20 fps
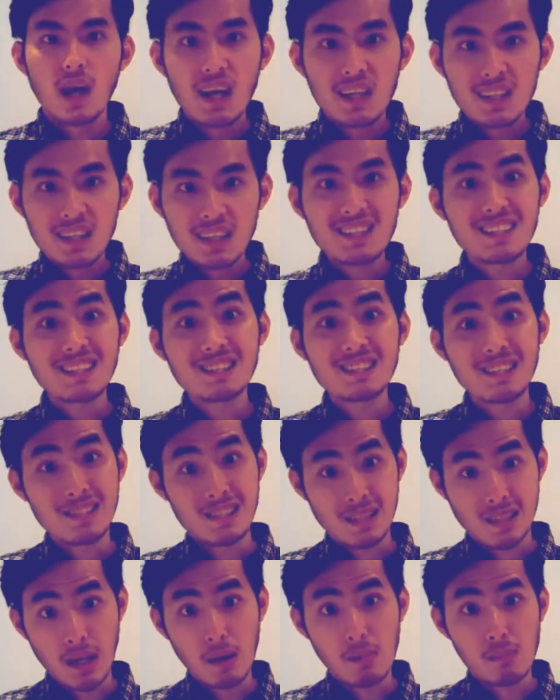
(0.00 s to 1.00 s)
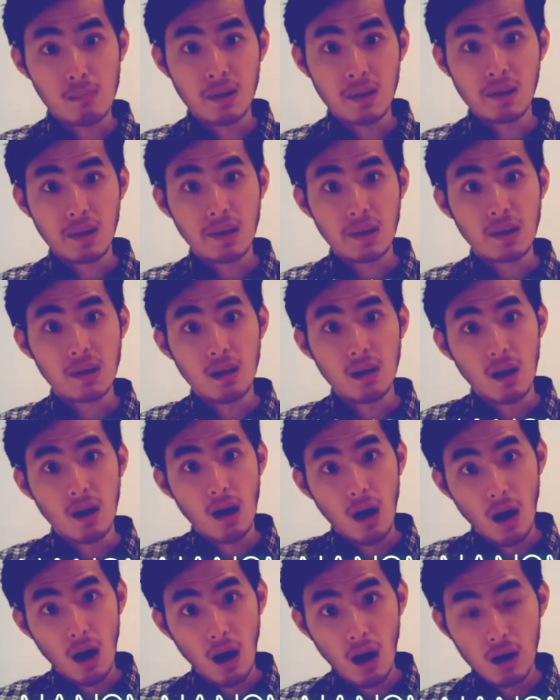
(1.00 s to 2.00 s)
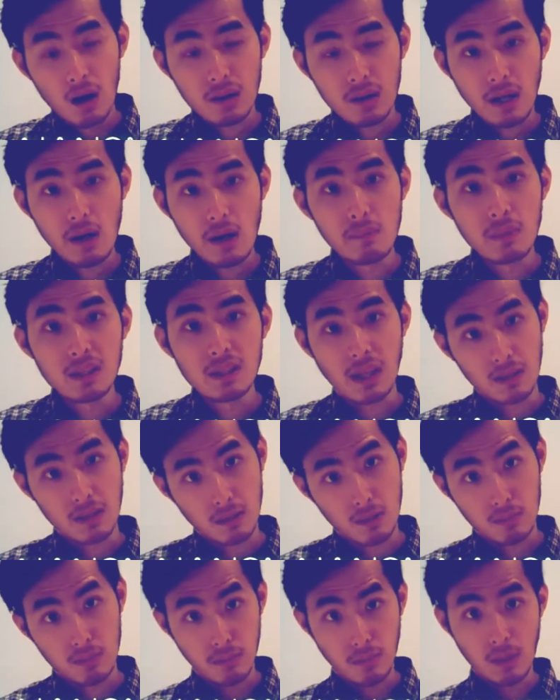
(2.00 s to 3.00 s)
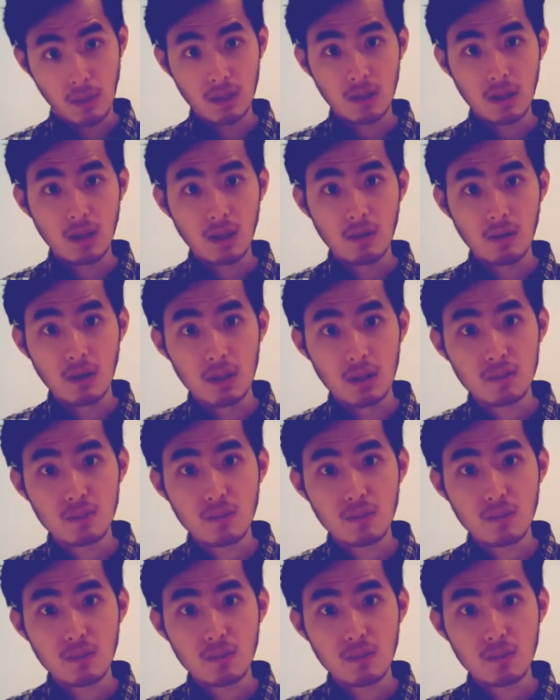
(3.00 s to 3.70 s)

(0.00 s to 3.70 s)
This is a summary on carbon nanomaterials,